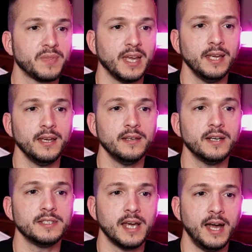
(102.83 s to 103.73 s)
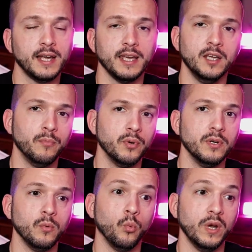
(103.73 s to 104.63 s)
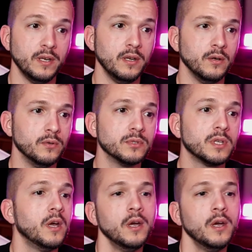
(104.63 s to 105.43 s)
and attack input windows.